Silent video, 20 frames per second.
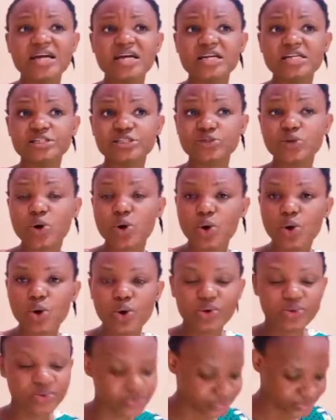
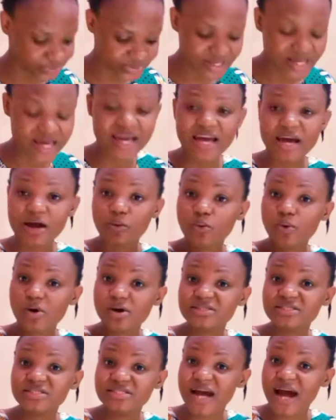So
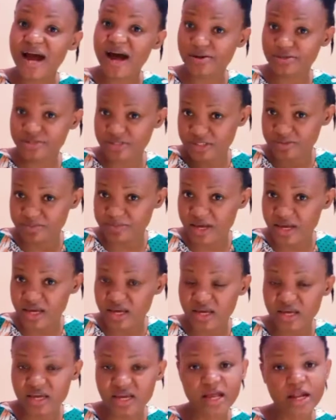once their house is
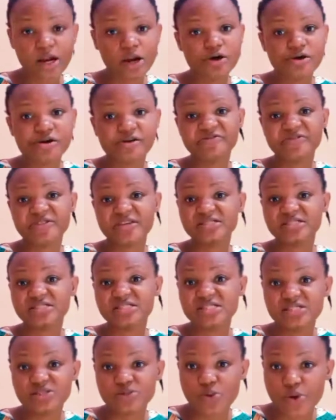big, a lot of things
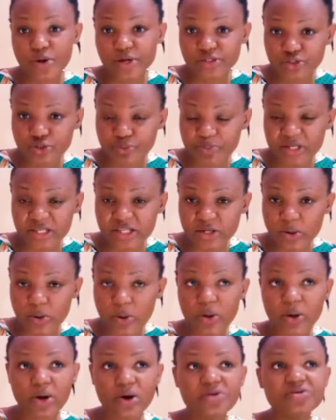is going to be
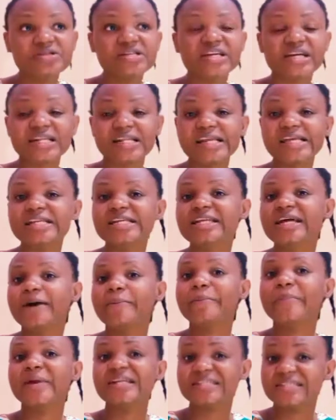done. The cleaning
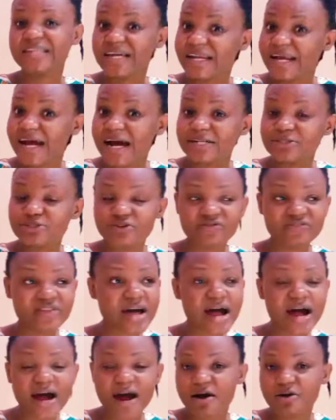and maintenance of
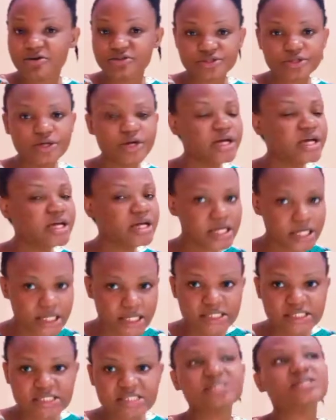that house,
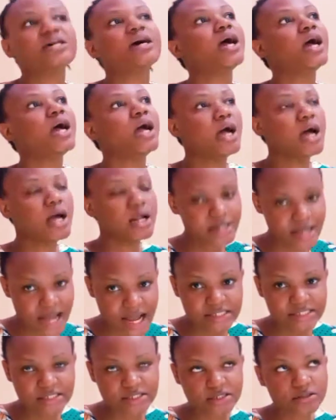it's
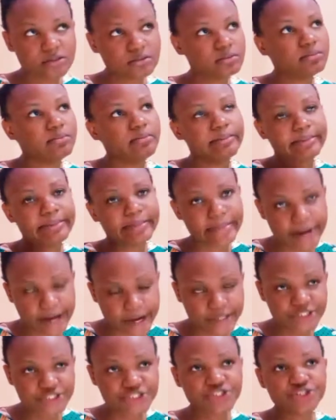that
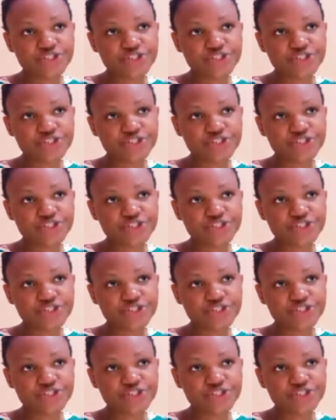much,